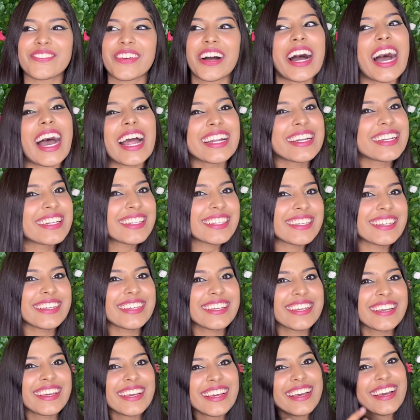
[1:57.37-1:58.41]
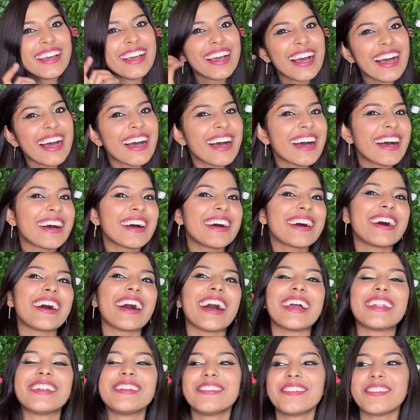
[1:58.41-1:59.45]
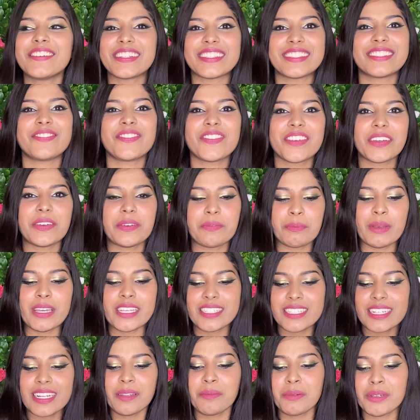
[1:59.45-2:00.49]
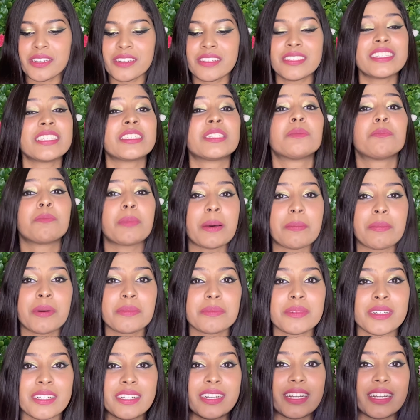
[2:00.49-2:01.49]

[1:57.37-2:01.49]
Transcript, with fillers: auntie, I don't know. It's basically because it's peppermint,